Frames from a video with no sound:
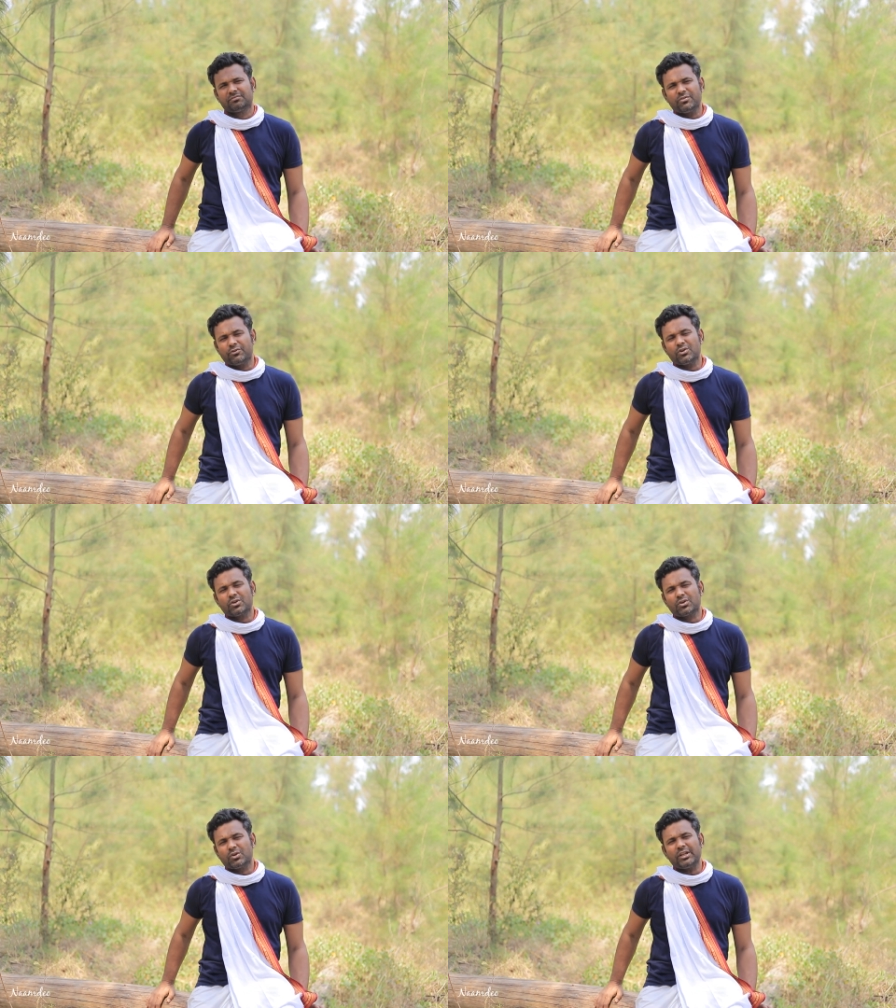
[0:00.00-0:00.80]
If
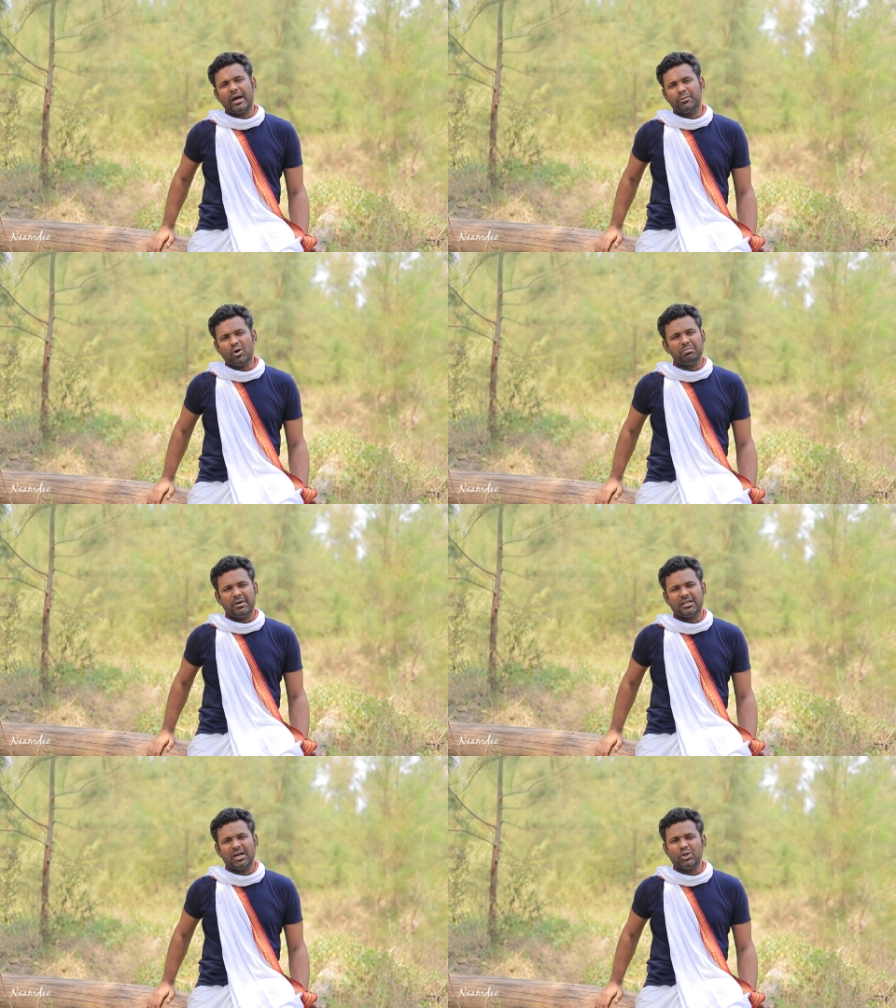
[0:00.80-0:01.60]
you could have known
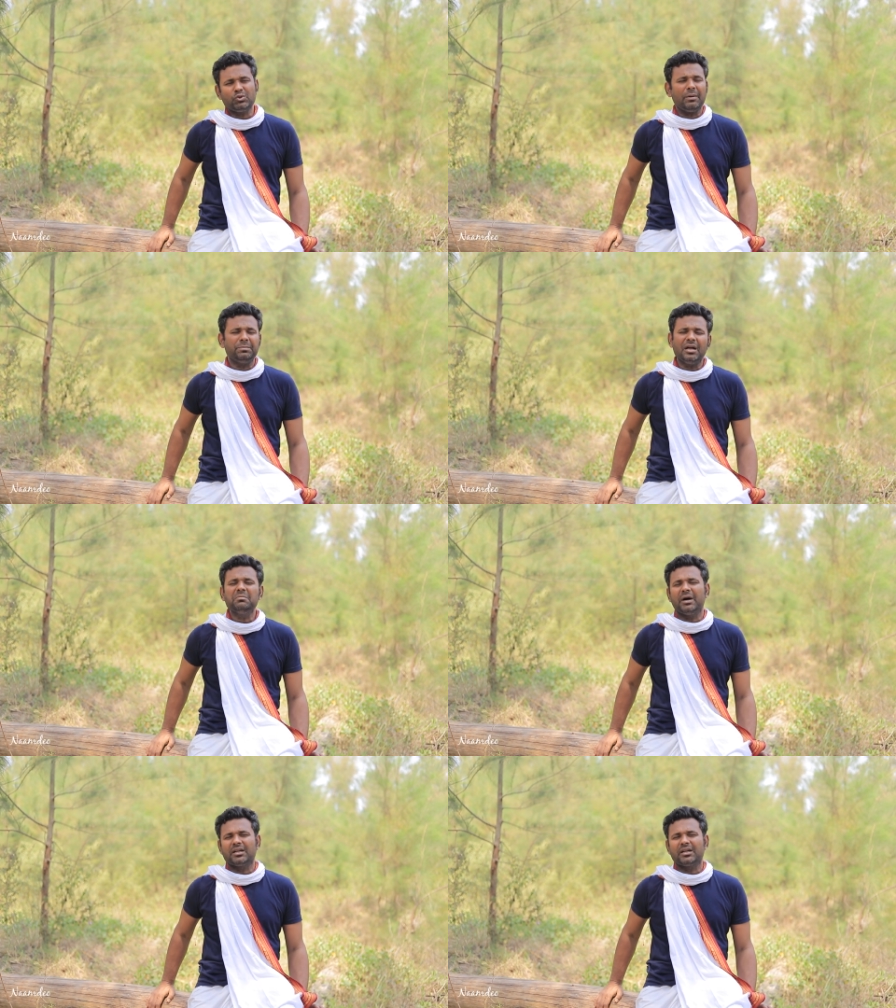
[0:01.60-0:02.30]
better, you'd have done